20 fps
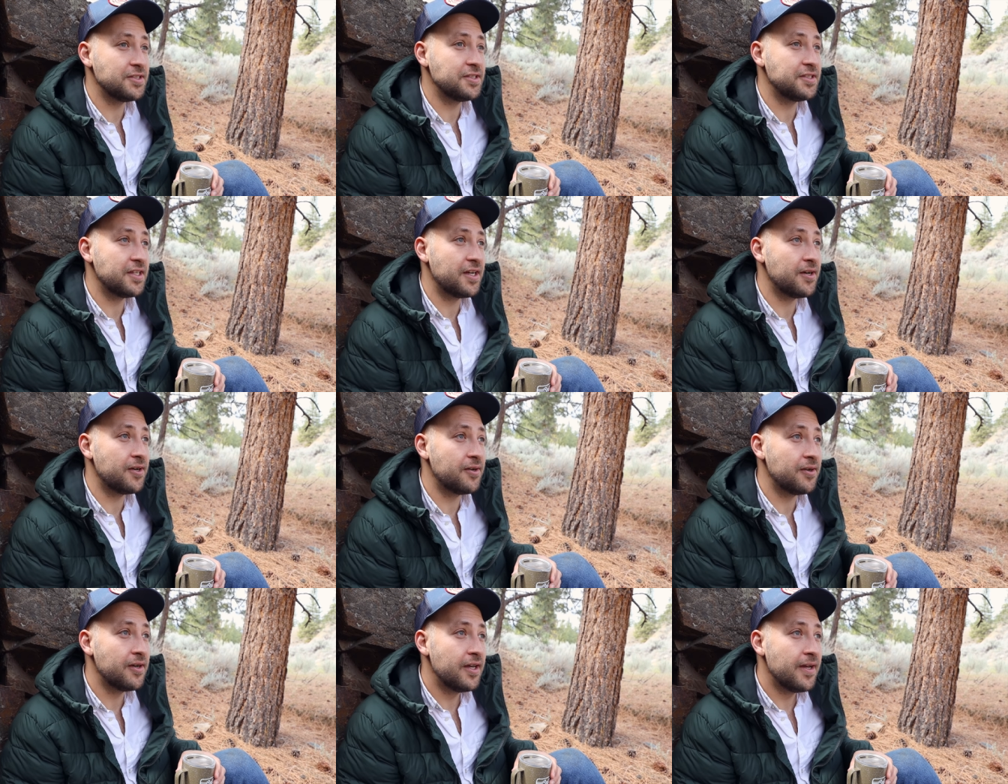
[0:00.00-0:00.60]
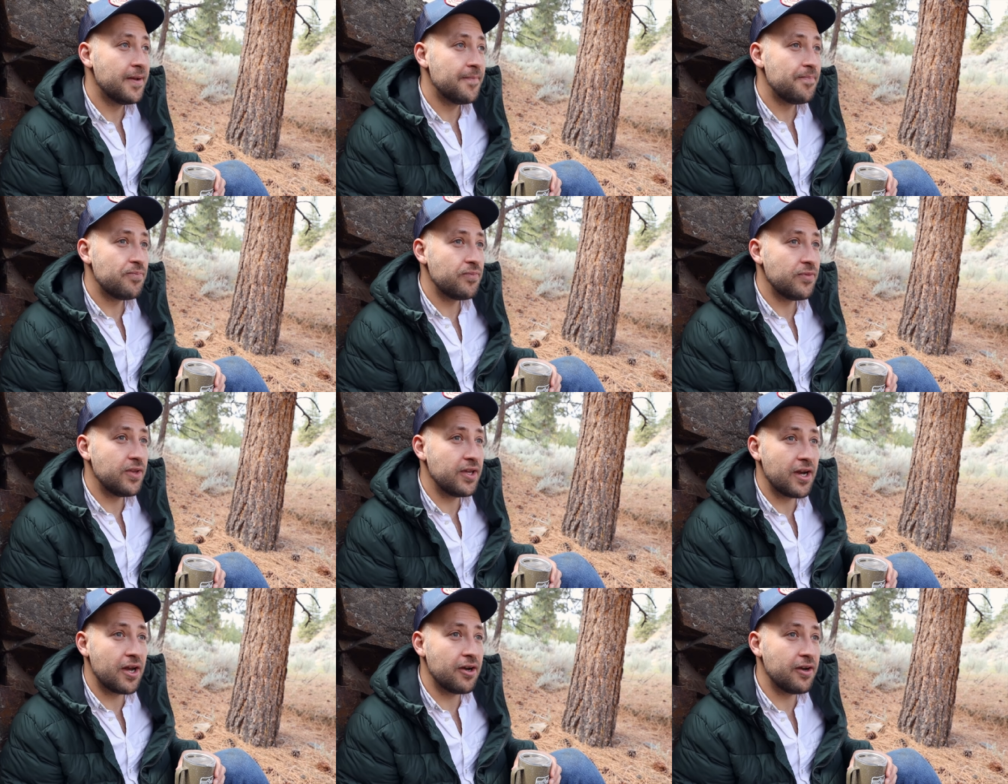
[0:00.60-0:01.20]
So
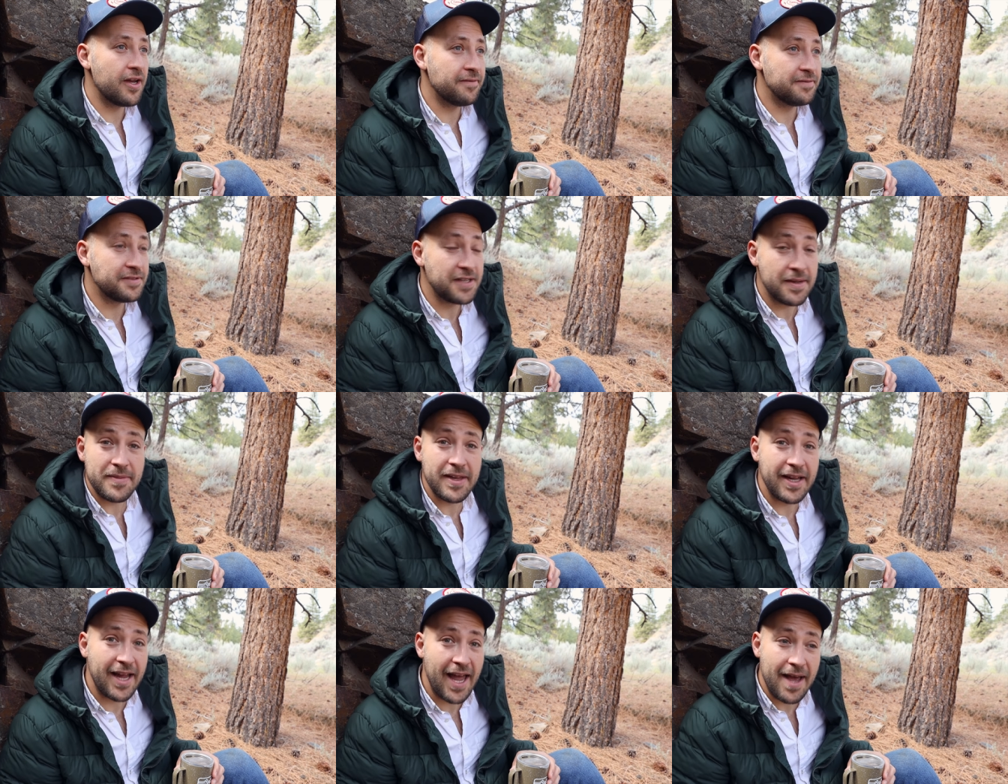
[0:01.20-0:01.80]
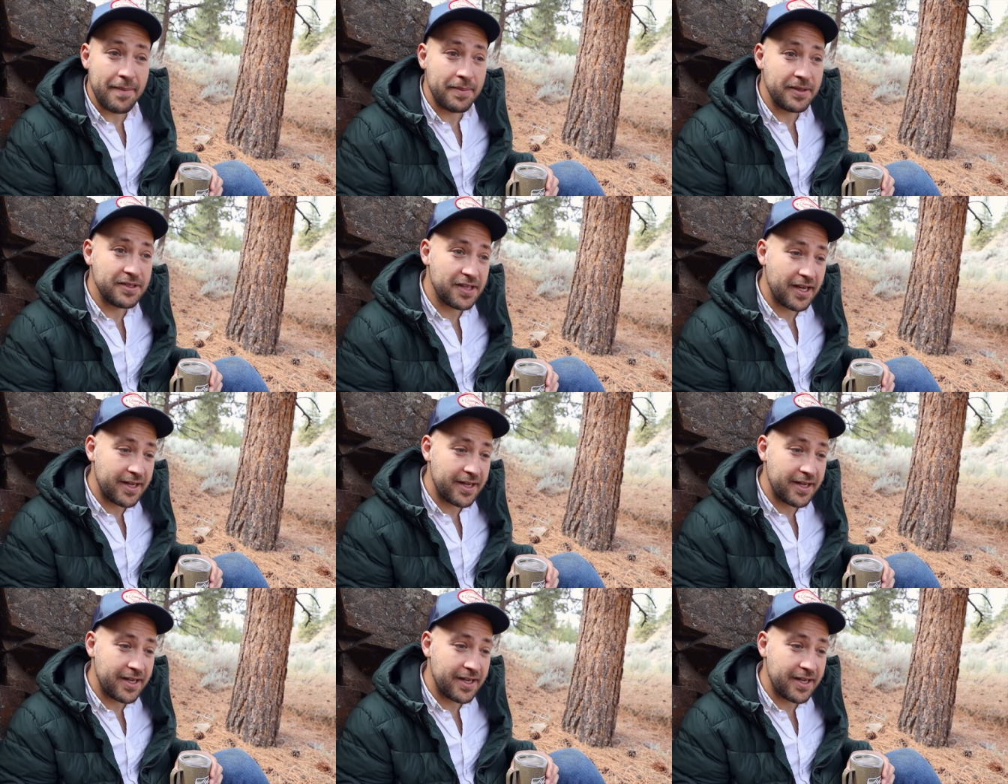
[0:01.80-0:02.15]
you know, if something happens,